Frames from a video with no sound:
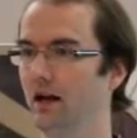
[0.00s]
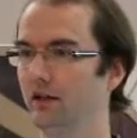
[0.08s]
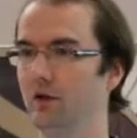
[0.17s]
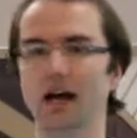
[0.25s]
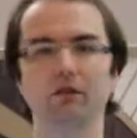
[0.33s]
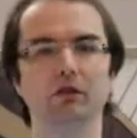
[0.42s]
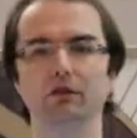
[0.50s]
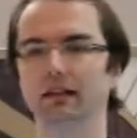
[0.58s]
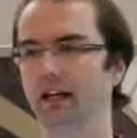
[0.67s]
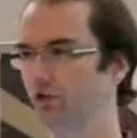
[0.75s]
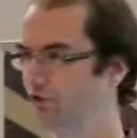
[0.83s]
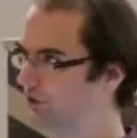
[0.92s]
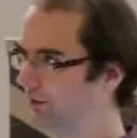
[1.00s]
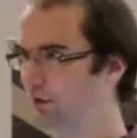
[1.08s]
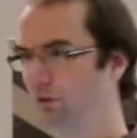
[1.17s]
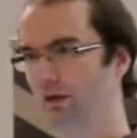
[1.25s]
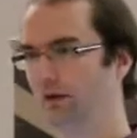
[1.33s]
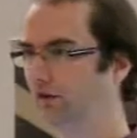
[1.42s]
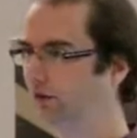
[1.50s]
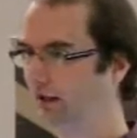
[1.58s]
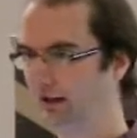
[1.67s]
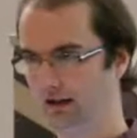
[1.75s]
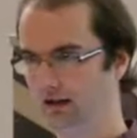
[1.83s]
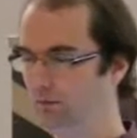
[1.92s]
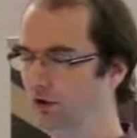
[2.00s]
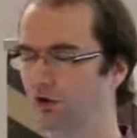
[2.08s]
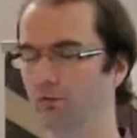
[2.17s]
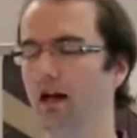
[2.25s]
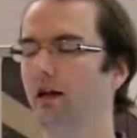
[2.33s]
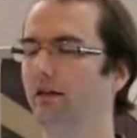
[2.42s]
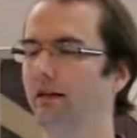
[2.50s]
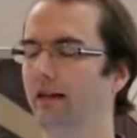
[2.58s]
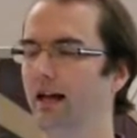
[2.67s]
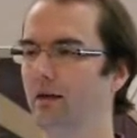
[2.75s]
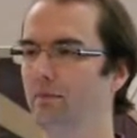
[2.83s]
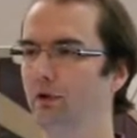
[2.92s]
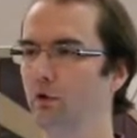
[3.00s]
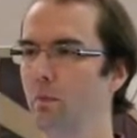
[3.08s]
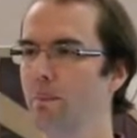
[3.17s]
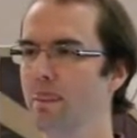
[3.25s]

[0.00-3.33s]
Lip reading: you have the relationships with the city and the municipality that happen.